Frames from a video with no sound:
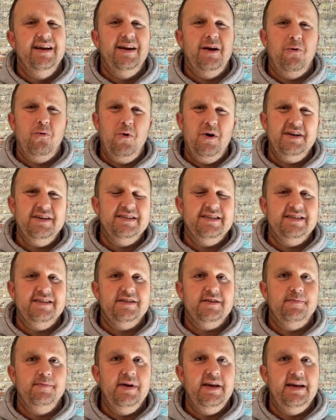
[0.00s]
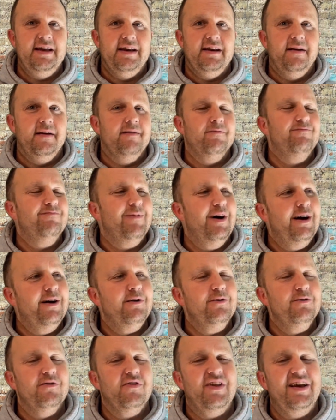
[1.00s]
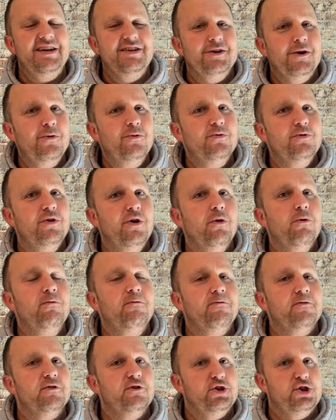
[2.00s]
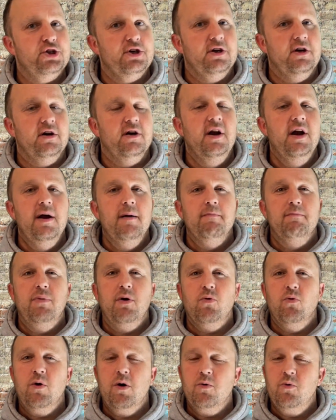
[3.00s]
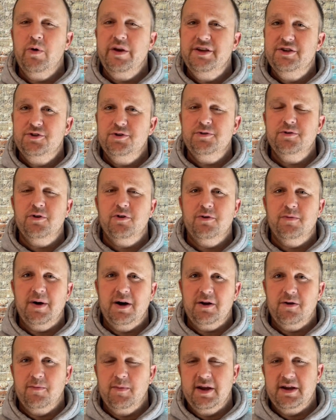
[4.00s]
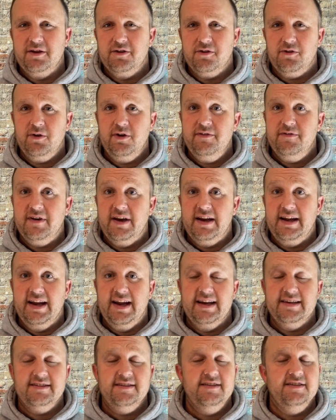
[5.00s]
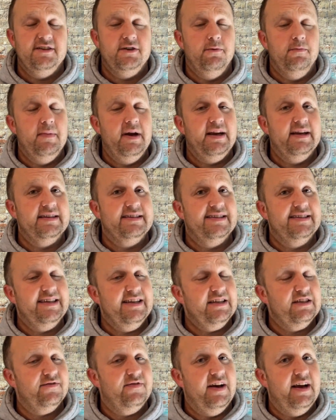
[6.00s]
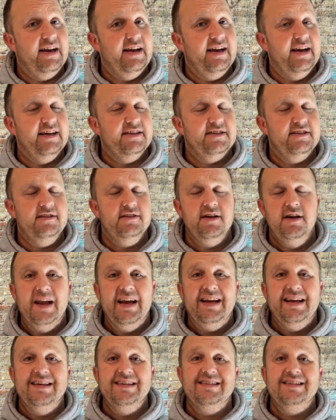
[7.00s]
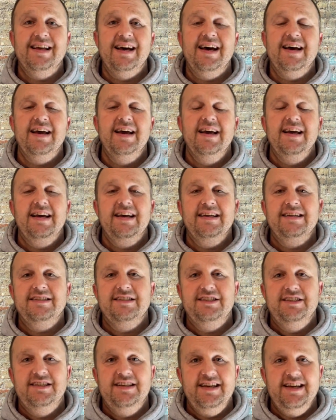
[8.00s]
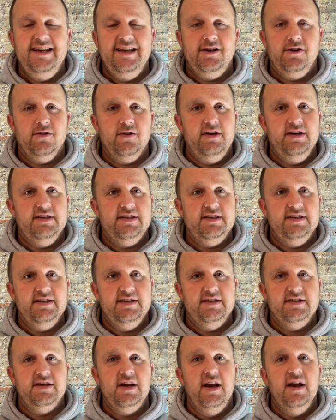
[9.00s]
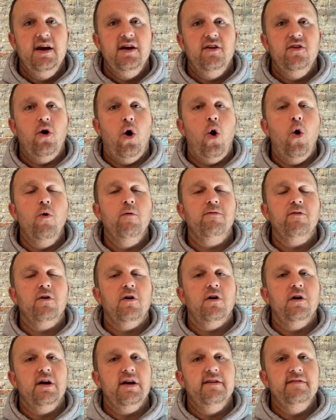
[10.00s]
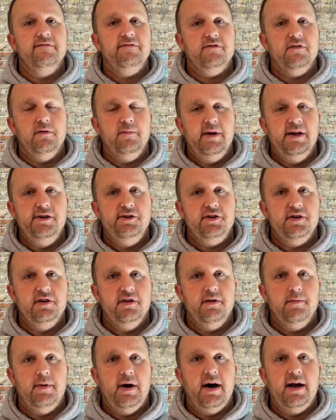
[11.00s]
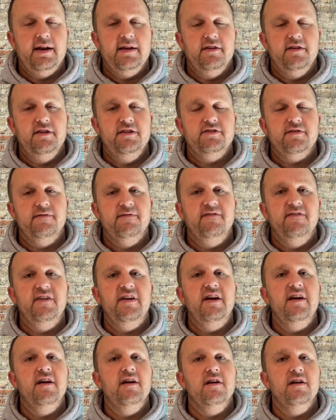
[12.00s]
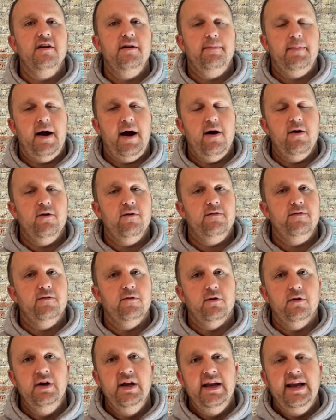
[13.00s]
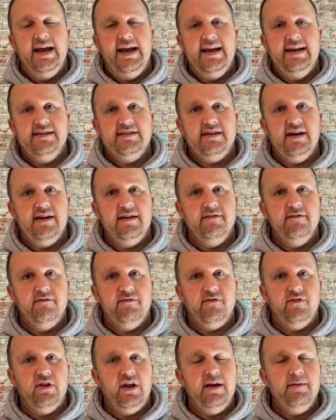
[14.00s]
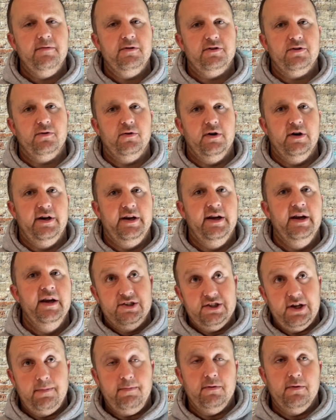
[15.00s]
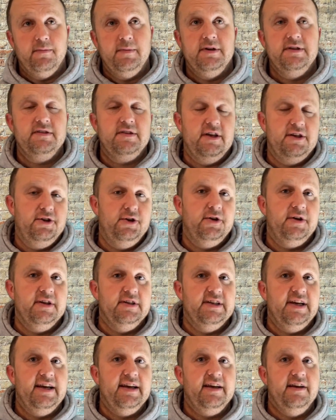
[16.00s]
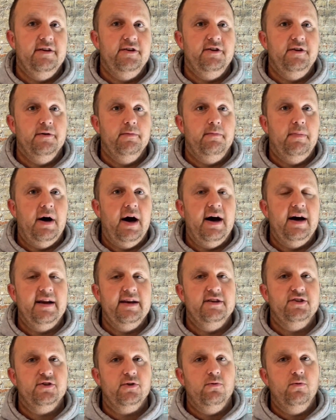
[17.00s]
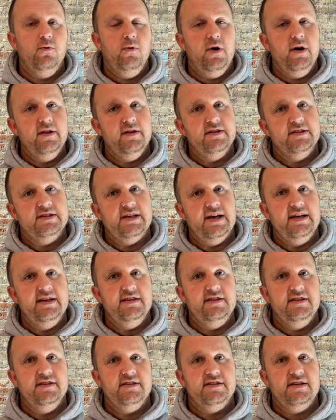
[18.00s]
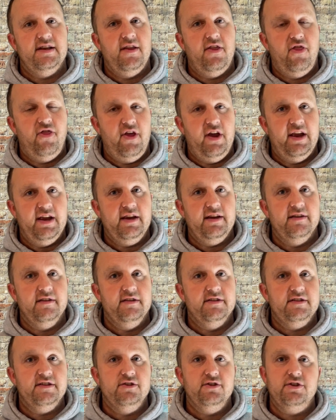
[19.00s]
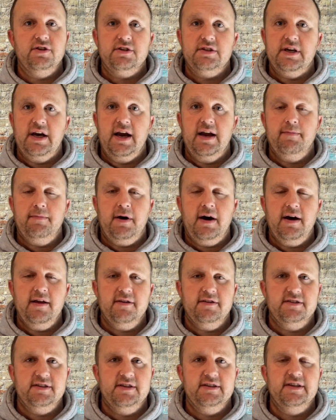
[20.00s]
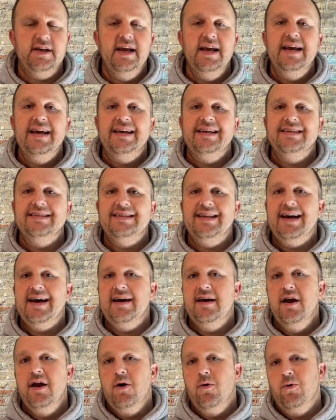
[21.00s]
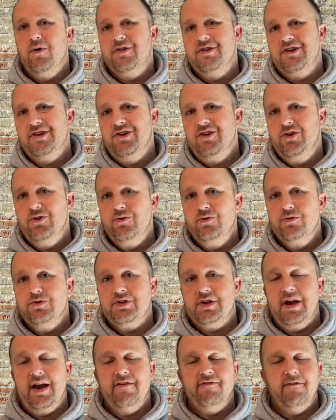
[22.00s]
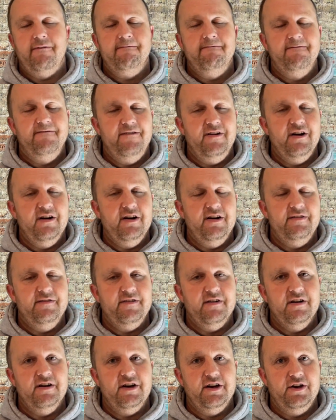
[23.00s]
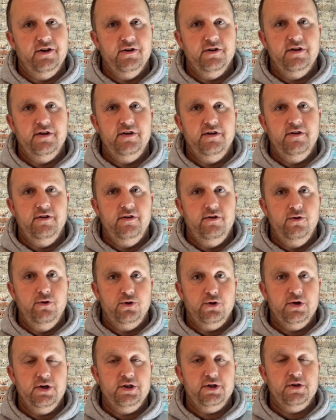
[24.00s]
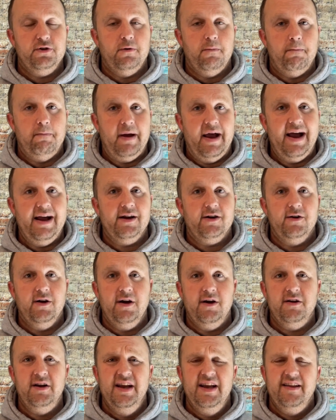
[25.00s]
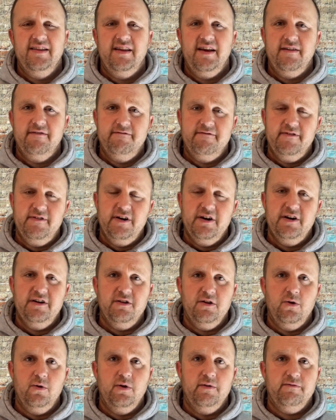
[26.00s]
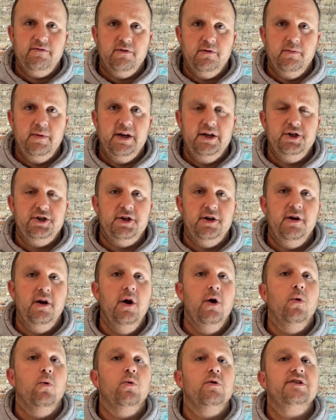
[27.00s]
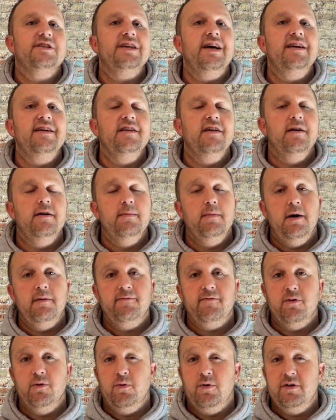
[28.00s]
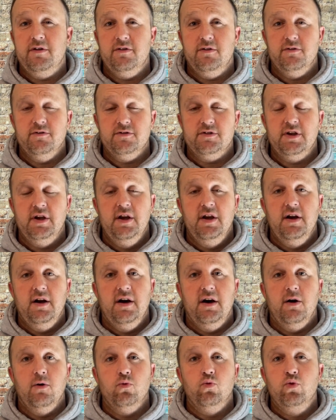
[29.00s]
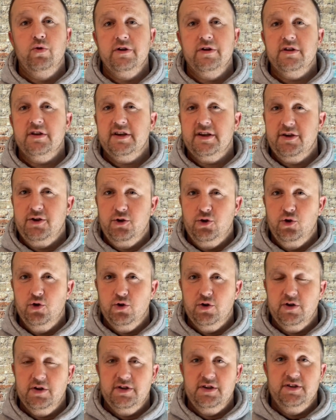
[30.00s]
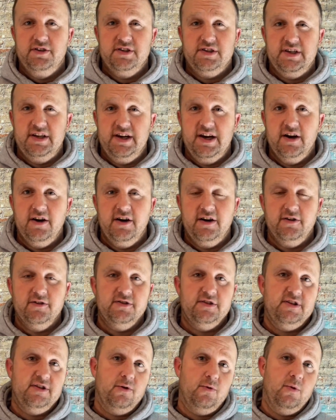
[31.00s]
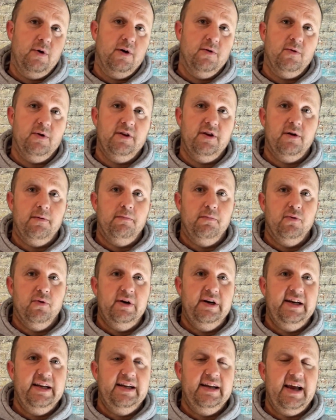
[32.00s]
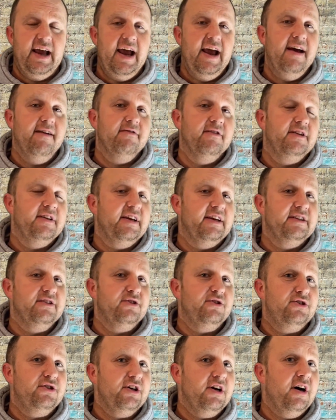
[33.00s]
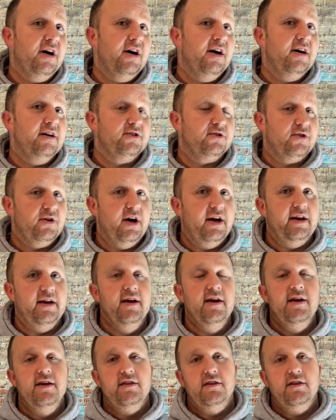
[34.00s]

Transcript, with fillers: Now, what does this mean? Well, they don't know for sure, but what we do know about omega three fatty acids and omega six fatty acids is that it decreases the overall inflammation in the body. These are very powerful anti-inflammatory supplements that you can take into your body. So what the scientists think, and this is just a hypothesis, is that when the ewes have a very, very good nutritional background, they have very low inflammation, we're setting them up for one of those Uh, really good scenarios to where when they're breeding, everything's just right.